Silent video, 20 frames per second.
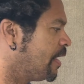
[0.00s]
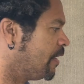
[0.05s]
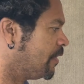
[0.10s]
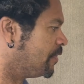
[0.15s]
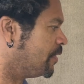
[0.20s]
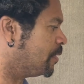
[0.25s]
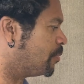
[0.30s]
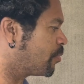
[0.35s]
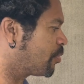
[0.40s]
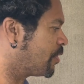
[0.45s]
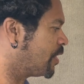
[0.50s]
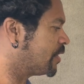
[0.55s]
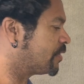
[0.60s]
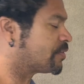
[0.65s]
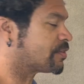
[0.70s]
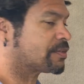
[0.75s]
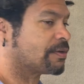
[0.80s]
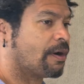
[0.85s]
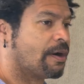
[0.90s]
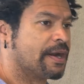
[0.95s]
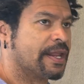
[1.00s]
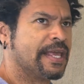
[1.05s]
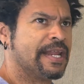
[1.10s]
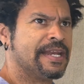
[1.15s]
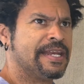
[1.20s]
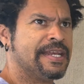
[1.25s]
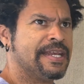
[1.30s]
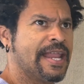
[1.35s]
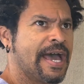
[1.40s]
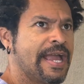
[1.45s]
The prints start at
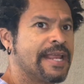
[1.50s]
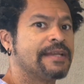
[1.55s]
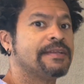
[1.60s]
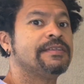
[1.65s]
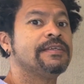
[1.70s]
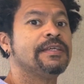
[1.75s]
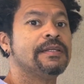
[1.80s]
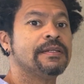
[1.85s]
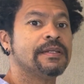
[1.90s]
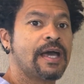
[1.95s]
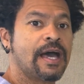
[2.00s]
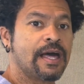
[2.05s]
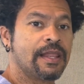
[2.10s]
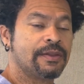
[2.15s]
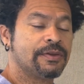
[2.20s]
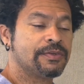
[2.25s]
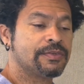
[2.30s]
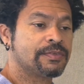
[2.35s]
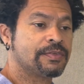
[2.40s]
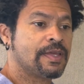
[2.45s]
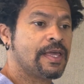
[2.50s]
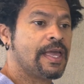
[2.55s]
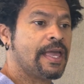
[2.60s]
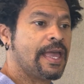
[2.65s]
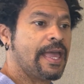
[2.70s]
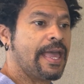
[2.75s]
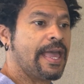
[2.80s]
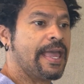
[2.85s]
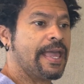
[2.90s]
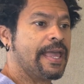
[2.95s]
$19
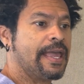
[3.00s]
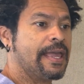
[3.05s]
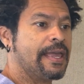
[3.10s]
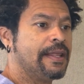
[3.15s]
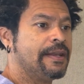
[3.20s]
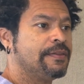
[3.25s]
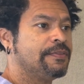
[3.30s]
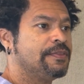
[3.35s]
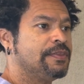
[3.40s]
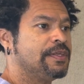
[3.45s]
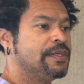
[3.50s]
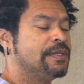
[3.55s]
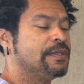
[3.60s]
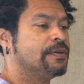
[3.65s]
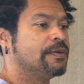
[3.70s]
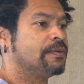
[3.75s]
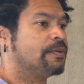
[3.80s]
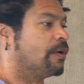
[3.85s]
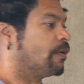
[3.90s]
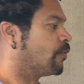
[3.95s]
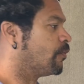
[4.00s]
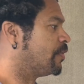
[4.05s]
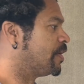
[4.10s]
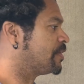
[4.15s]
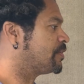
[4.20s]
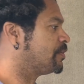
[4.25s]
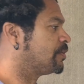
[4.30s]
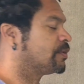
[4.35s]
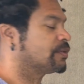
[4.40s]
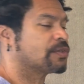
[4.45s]
and the
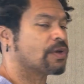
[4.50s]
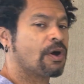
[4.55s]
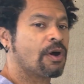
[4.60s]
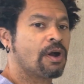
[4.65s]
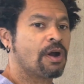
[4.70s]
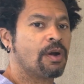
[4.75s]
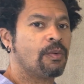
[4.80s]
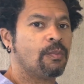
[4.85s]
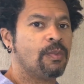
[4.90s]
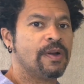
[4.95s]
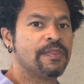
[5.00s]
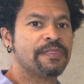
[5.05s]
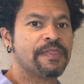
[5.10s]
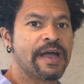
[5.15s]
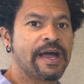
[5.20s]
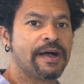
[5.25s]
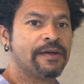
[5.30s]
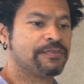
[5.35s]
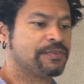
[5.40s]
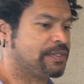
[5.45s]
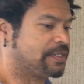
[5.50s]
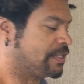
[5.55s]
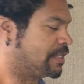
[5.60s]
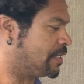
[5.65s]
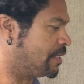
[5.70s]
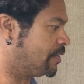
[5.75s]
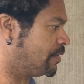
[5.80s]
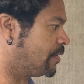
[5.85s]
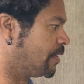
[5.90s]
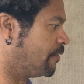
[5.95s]
originals are $1,000
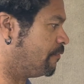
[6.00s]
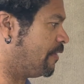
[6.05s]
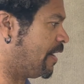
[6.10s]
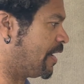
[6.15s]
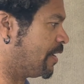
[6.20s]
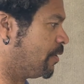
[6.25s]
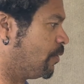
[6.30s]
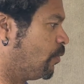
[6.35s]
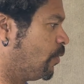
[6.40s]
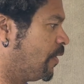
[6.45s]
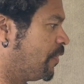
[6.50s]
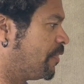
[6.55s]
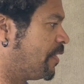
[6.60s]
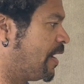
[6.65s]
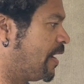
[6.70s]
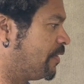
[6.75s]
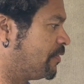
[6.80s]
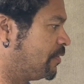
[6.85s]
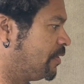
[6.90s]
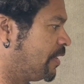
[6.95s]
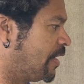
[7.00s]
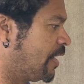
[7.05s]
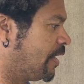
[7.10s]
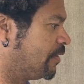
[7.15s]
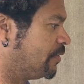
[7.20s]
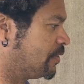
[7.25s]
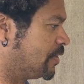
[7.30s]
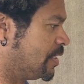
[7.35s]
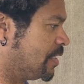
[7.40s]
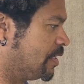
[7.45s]
each. They're valued at
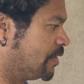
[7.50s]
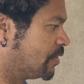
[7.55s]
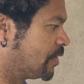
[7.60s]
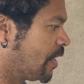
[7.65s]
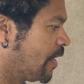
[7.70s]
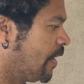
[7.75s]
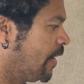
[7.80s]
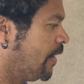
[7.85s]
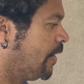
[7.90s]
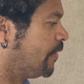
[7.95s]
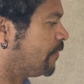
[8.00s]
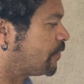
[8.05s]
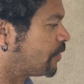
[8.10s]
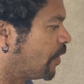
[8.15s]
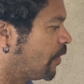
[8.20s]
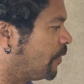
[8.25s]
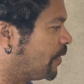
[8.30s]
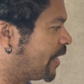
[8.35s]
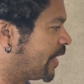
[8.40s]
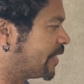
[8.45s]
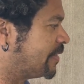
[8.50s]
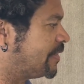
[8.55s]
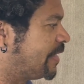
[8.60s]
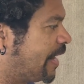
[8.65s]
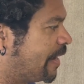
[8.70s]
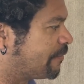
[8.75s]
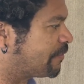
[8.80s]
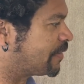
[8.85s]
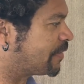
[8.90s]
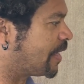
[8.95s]
$1,000 each. So like I said,
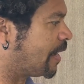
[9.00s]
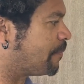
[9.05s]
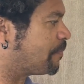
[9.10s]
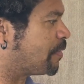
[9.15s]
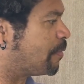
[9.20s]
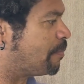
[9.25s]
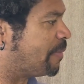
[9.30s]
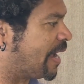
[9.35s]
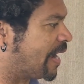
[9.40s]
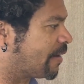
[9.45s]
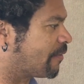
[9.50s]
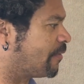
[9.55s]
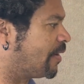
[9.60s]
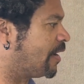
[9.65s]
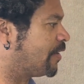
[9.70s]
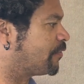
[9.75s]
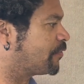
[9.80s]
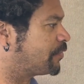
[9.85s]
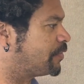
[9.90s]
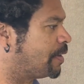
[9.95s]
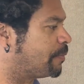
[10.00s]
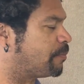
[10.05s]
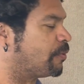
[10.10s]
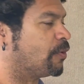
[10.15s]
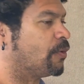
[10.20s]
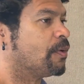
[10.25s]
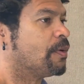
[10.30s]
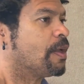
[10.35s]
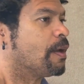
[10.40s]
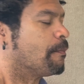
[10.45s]
I've kept the background
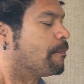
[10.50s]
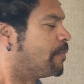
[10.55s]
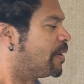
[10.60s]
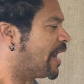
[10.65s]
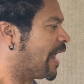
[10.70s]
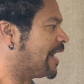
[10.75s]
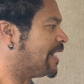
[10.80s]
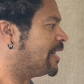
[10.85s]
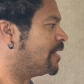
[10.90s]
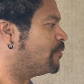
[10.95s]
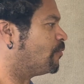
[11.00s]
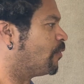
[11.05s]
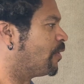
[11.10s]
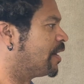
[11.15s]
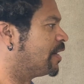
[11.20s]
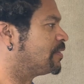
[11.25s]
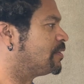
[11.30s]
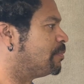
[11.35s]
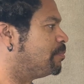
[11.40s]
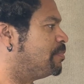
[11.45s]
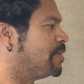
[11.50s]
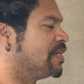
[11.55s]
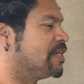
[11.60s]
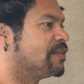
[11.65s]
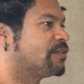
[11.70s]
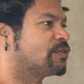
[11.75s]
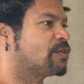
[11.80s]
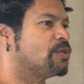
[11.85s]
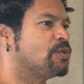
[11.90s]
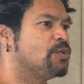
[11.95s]
simple, but I didn't want it to be
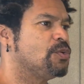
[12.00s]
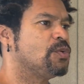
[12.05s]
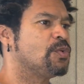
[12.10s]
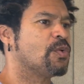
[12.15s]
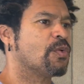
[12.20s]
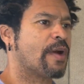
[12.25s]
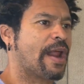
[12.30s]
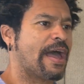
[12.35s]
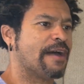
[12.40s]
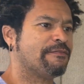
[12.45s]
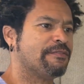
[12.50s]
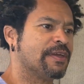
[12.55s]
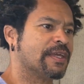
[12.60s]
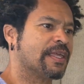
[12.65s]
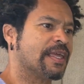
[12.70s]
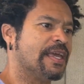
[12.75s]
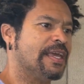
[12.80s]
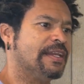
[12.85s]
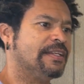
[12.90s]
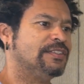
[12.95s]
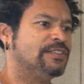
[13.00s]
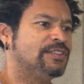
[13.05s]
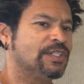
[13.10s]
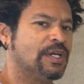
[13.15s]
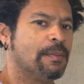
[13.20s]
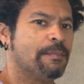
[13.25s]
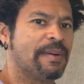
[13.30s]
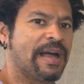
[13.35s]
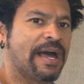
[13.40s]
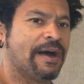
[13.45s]
too graphic and
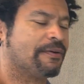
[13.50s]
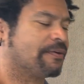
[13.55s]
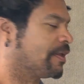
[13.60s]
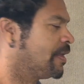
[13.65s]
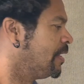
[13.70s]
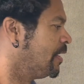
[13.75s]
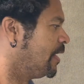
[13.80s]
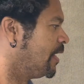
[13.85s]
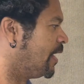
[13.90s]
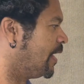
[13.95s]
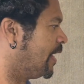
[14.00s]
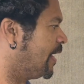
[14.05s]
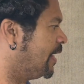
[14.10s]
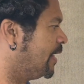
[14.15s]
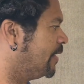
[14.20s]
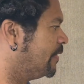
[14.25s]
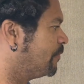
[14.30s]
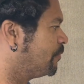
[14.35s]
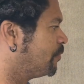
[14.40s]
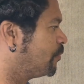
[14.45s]
jump out and